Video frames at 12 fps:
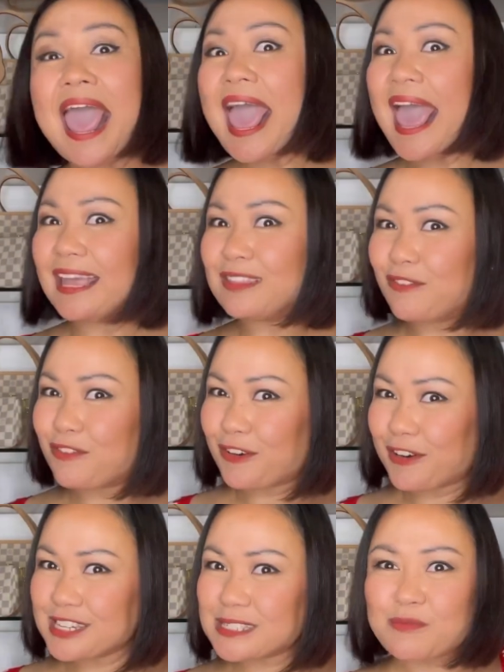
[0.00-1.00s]
And of
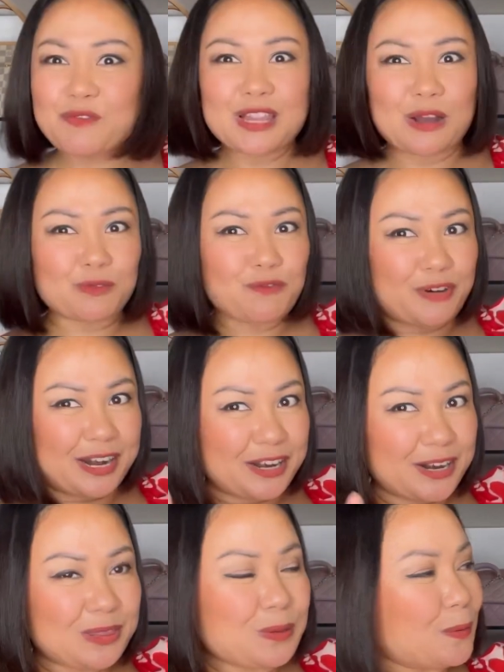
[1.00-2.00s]
course, without
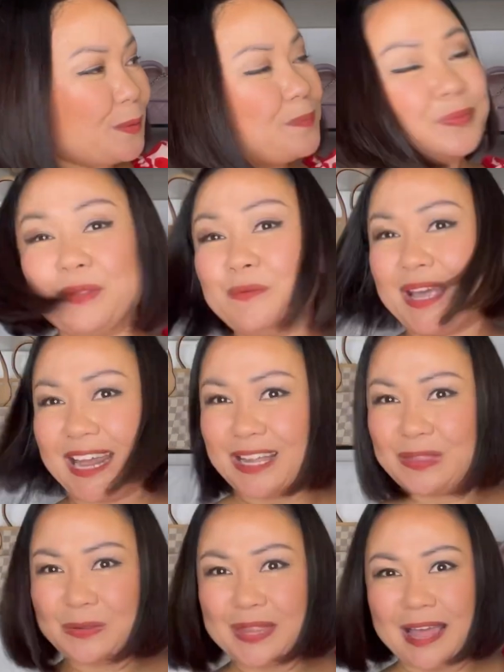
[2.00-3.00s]
further ado, we're gonna
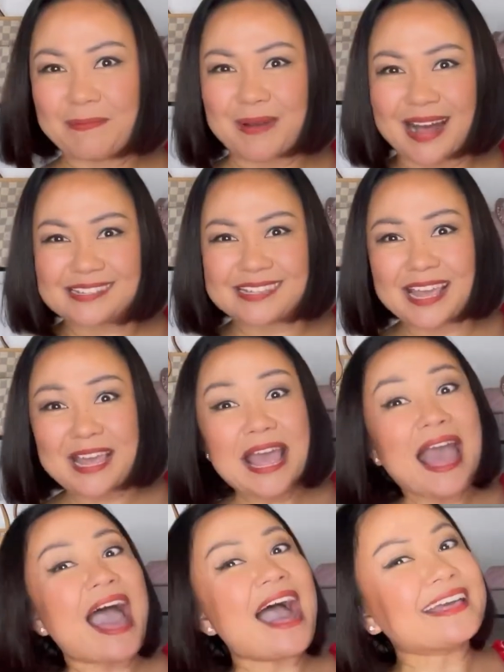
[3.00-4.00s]
do the unboxing.
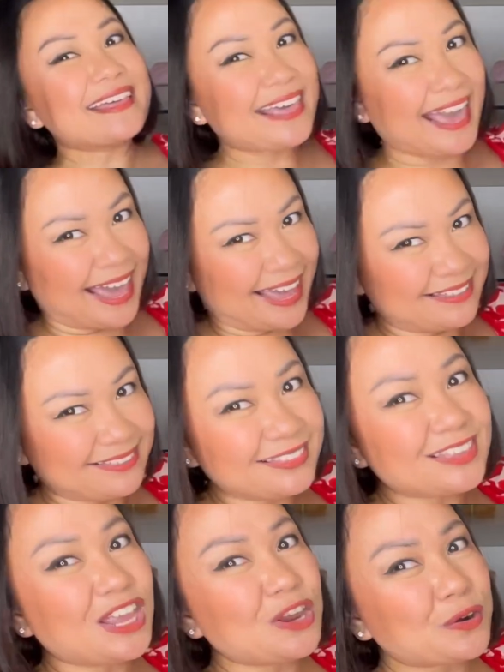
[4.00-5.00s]
Again,
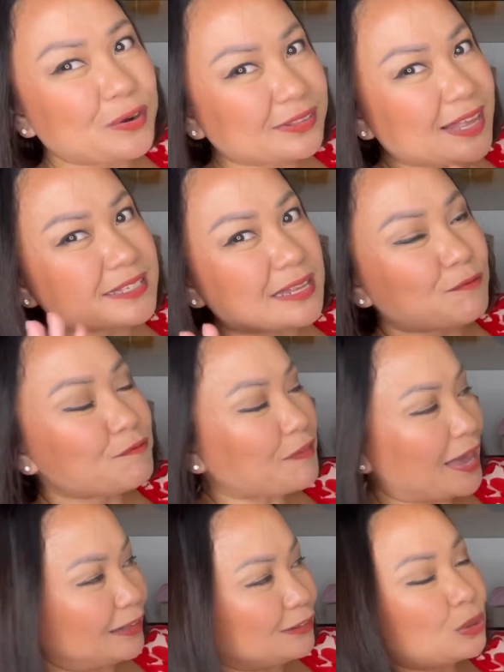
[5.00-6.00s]
Dior doesn't
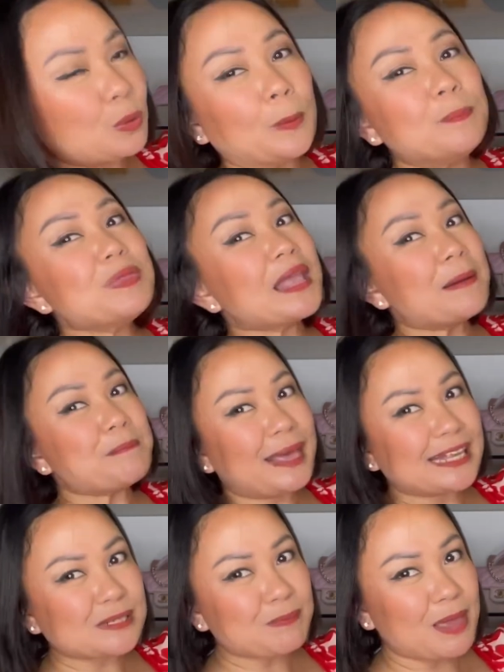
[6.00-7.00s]
fail to
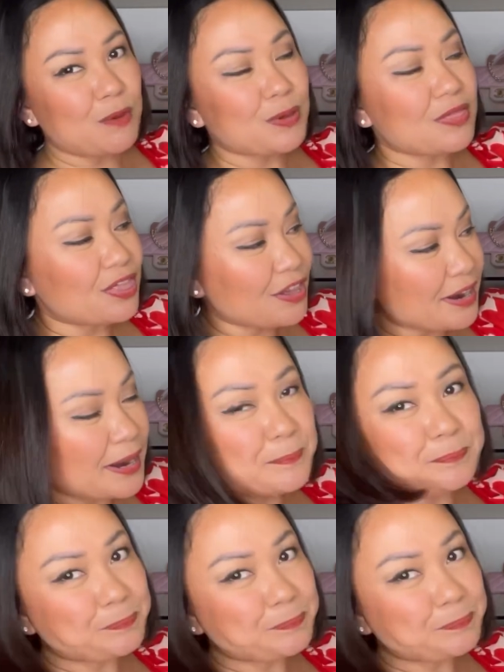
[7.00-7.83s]
amaze me with their